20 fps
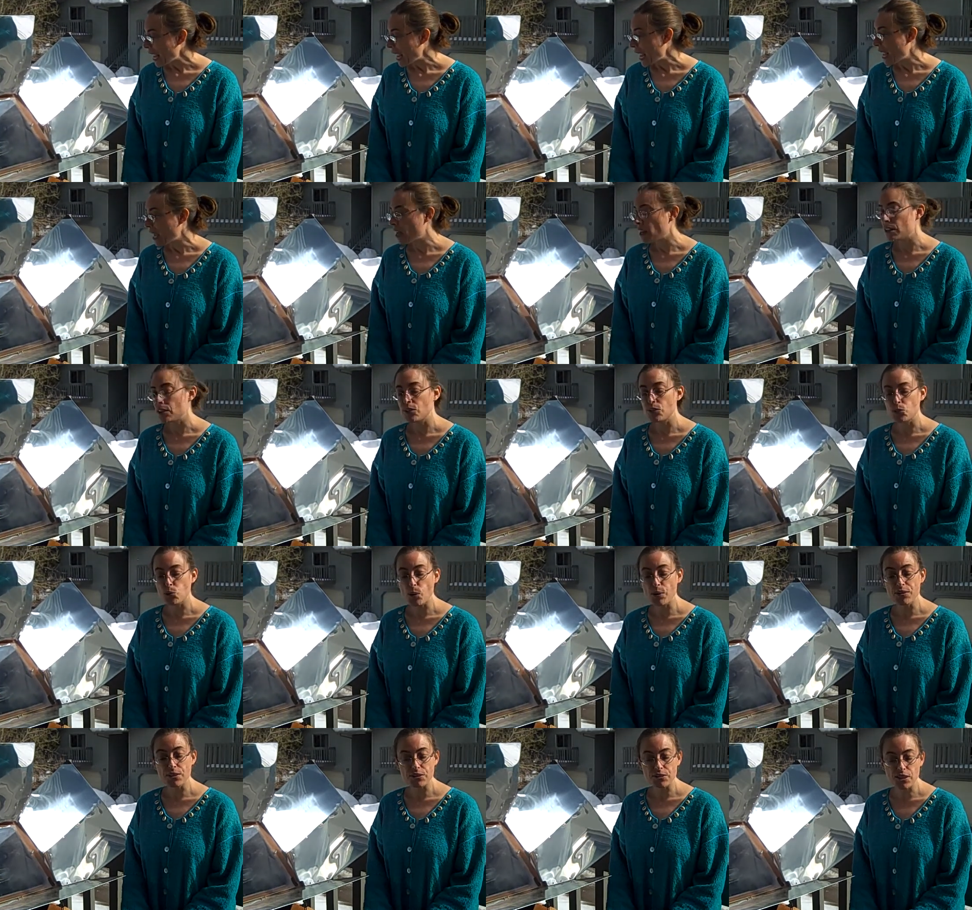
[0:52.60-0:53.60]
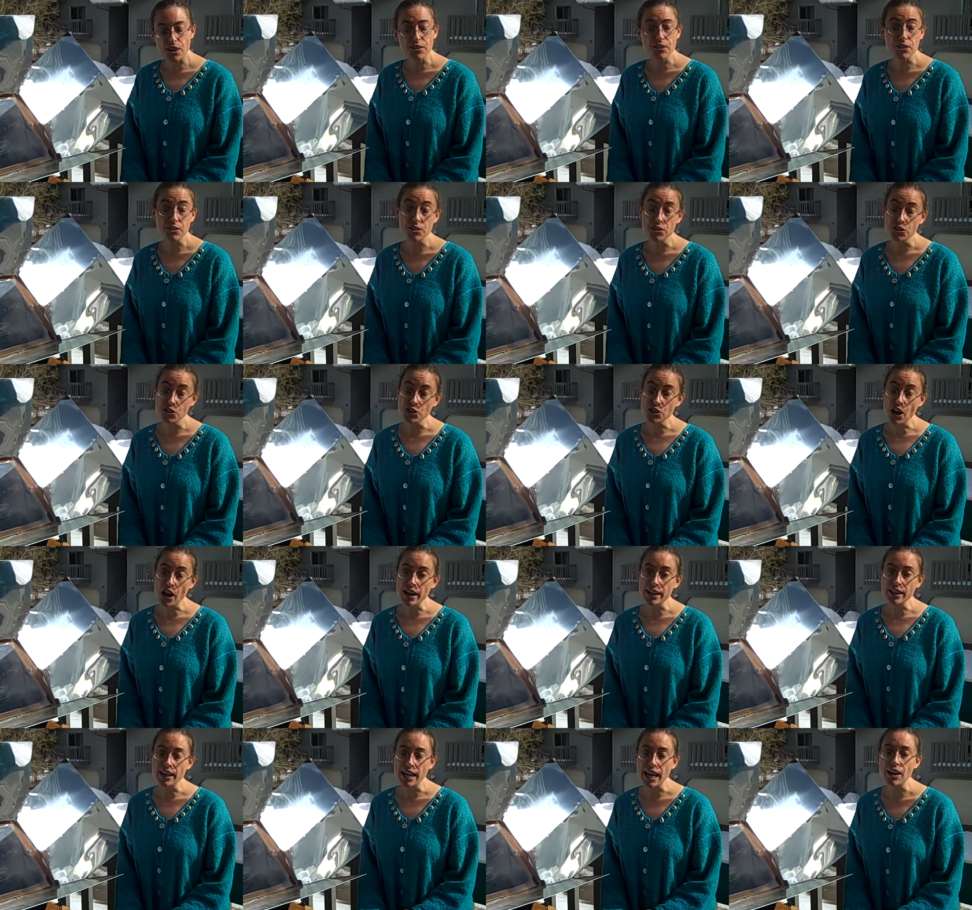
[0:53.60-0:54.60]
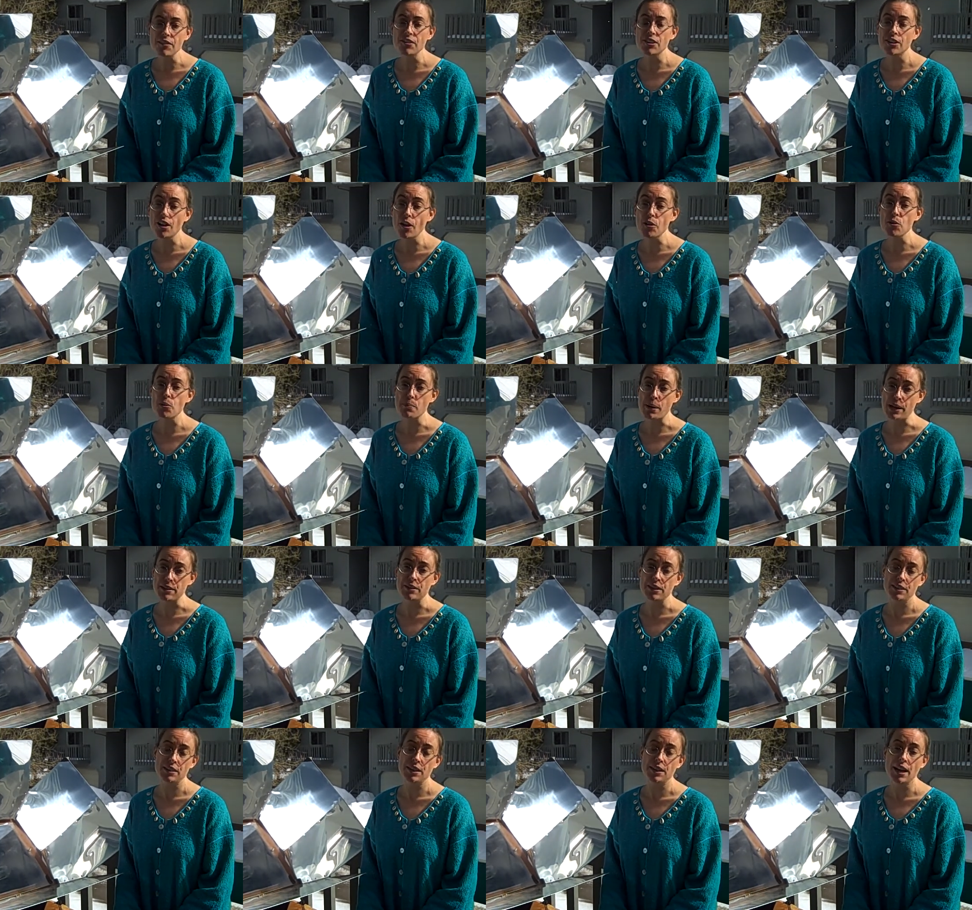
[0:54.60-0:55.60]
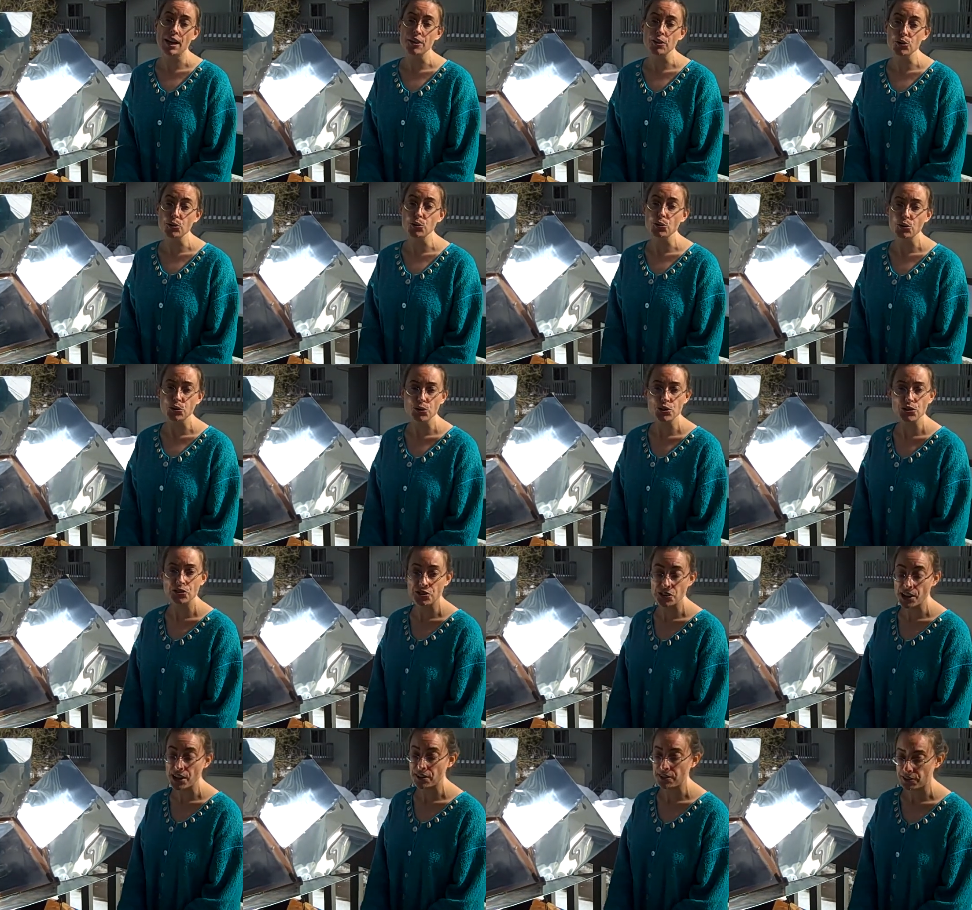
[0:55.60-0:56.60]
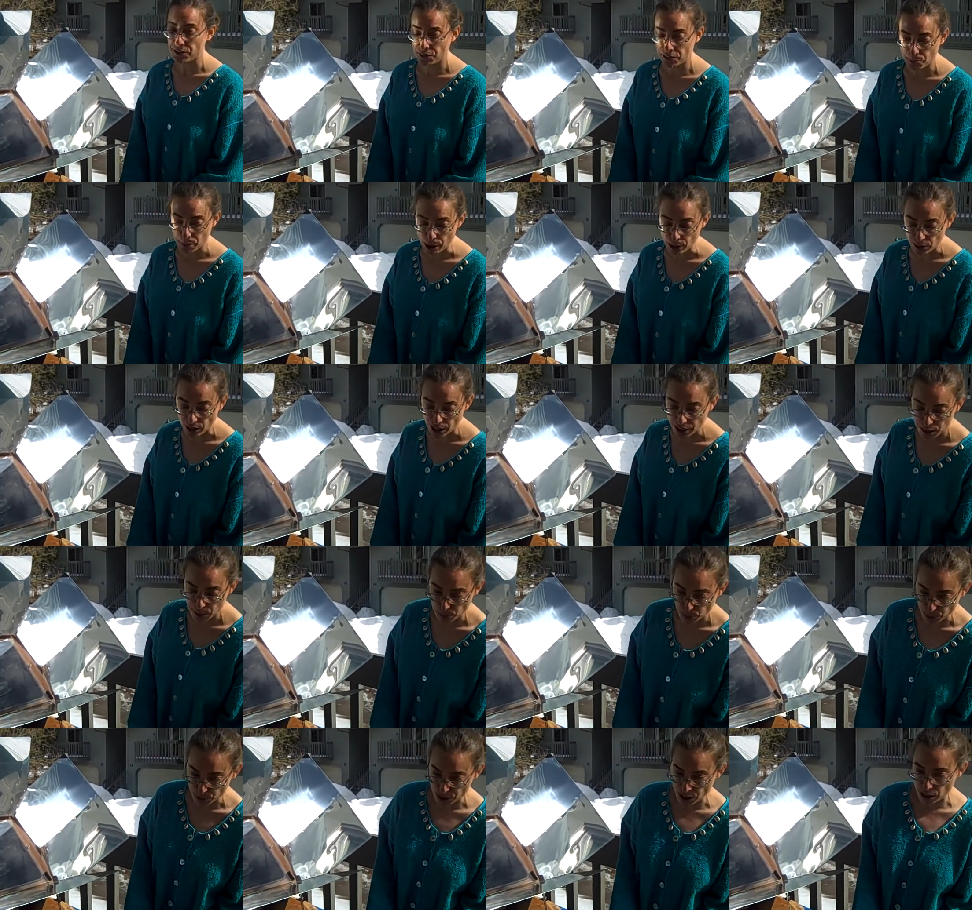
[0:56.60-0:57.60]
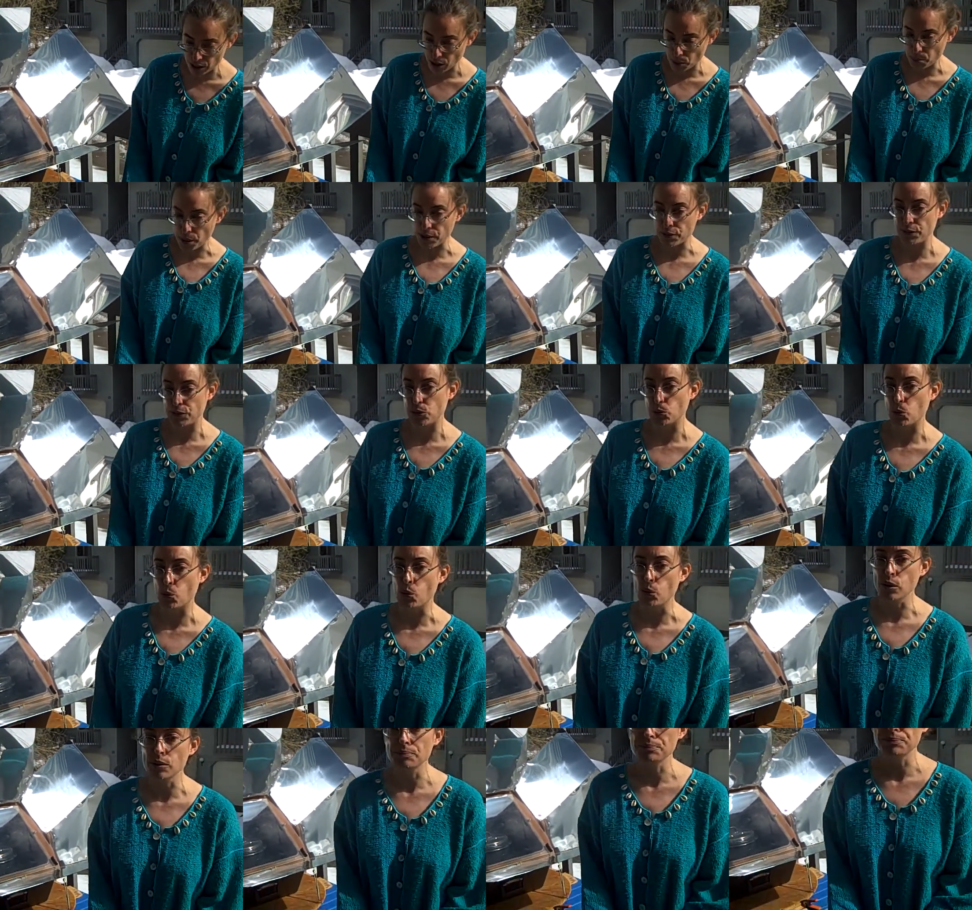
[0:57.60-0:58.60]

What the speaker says: And when the sun doesn't shine, I have another method that I use to save about 90% on my fuel.